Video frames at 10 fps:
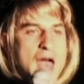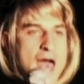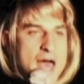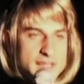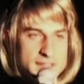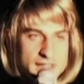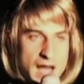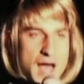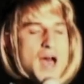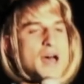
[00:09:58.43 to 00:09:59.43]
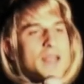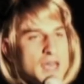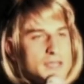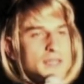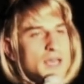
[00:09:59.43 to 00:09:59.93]
as tight
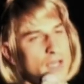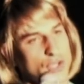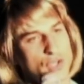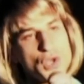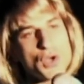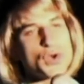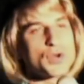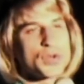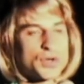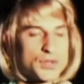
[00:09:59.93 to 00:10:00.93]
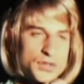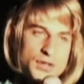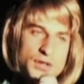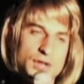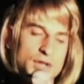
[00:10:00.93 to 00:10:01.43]
as it used
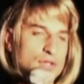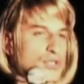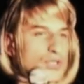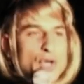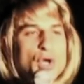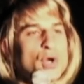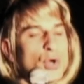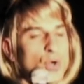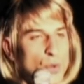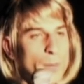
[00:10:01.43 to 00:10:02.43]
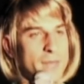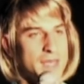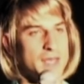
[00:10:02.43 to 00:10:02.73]
something